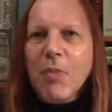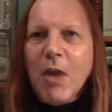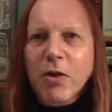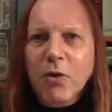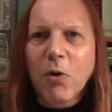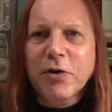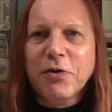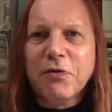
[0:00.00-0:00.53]

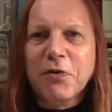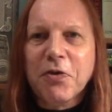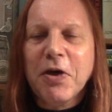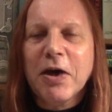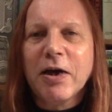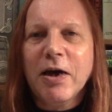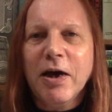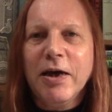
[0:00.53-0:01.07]
the wonderful
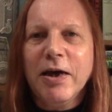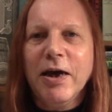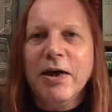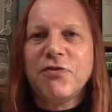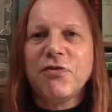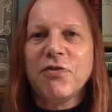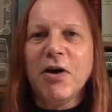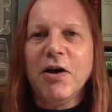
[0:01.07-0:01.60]
thing
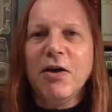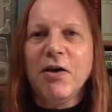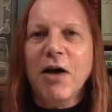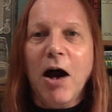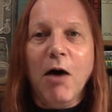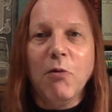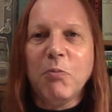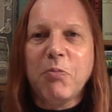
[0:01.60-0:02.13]
is that
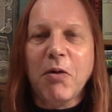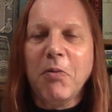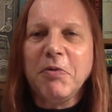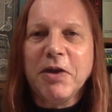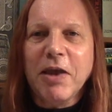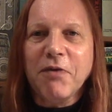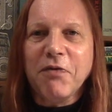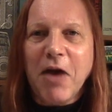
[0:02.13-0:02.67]
I will
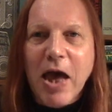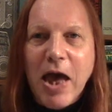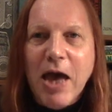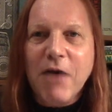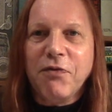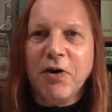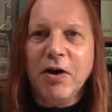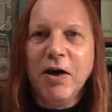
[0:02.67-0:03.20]
probably never,
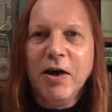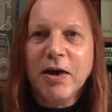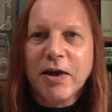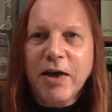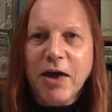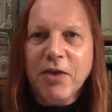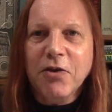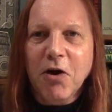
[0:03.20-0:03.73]
ever
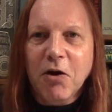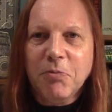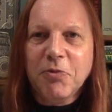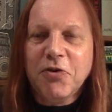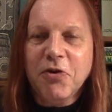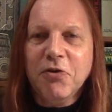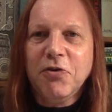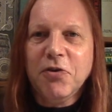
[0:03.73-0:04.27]
get the
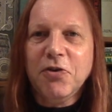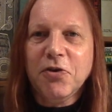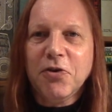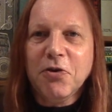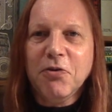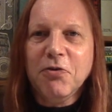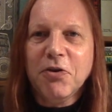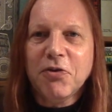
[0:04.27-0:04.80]
opportunity to
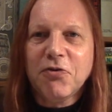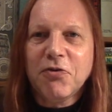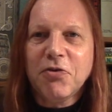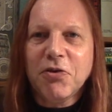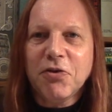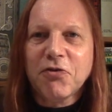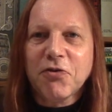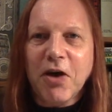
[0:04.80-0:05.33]
do this
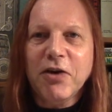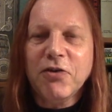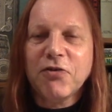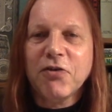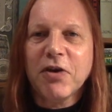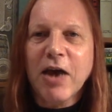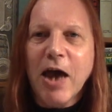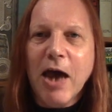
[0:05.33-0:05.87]
this
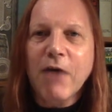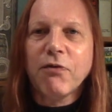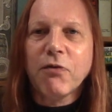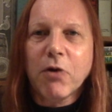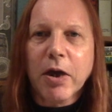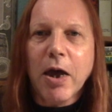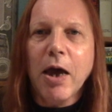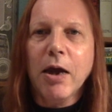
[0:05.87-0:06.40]
tasting
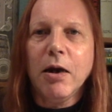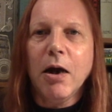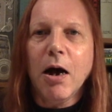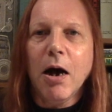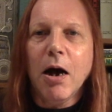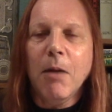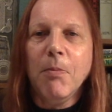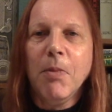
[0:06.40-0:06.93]
ever again.
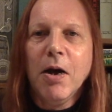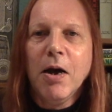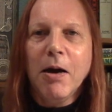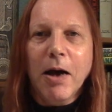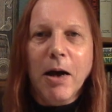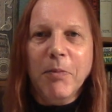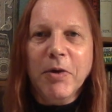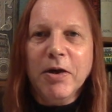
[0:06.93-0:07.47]
Um,
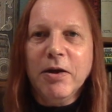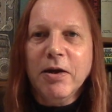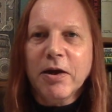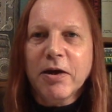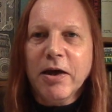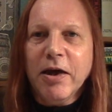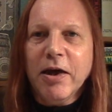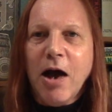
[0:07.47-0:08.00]
I mean,
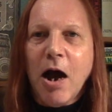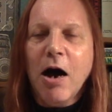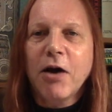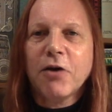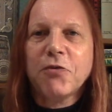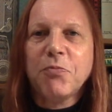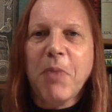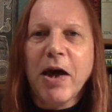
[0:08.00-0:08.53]
it
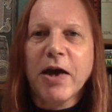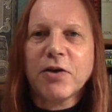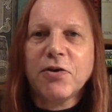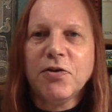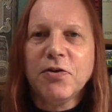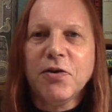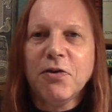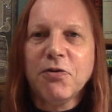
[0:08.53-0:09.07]
harks back
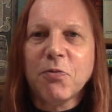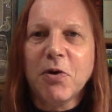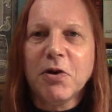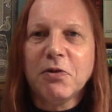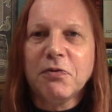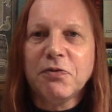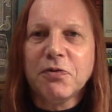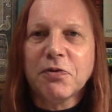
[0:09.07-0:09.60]
to those
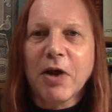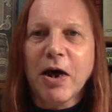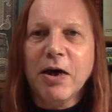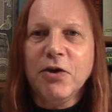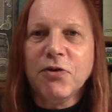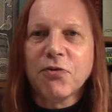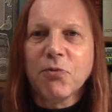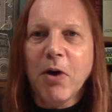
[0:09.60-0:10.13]
wonderful
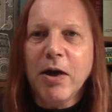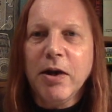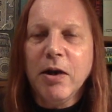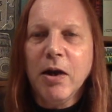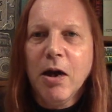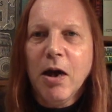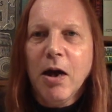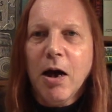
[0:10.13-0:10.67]
days
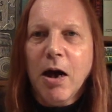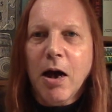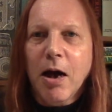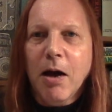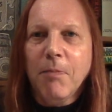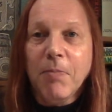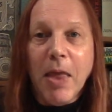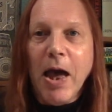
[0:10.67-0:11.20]
when
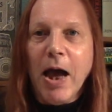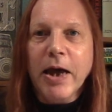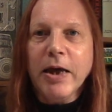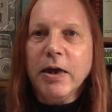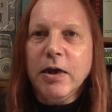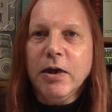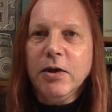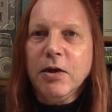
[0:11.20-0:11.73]
um,
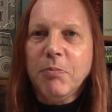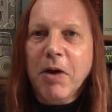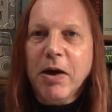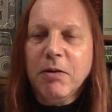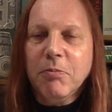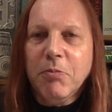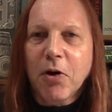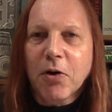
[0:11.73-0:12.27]
a
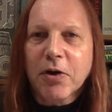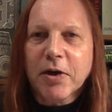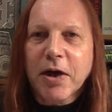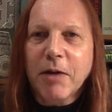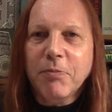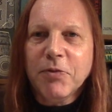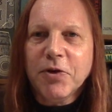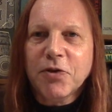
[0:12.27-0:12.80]
independent bottling
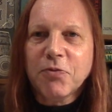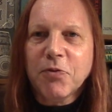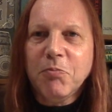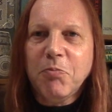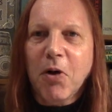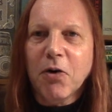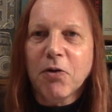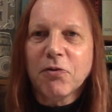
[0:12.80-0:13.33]
companies
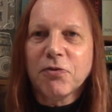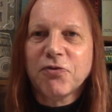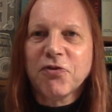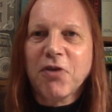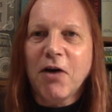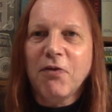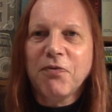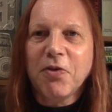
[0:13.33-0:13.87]
would bottle
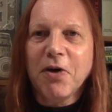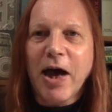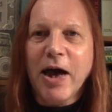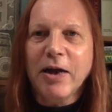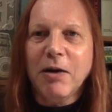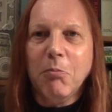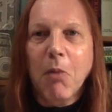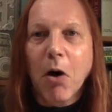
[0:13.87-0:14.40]
stuff that
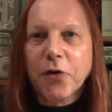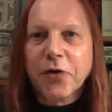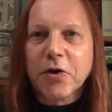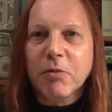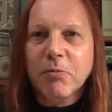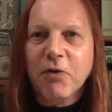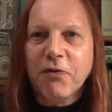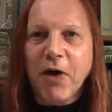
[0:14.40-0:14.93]
had a
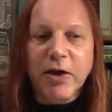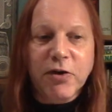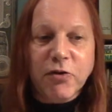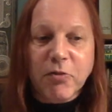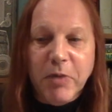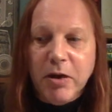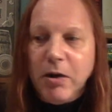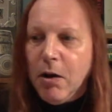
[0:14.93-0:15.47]
modicum of
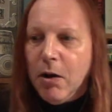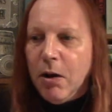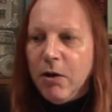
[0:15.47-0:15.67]
age. I mean,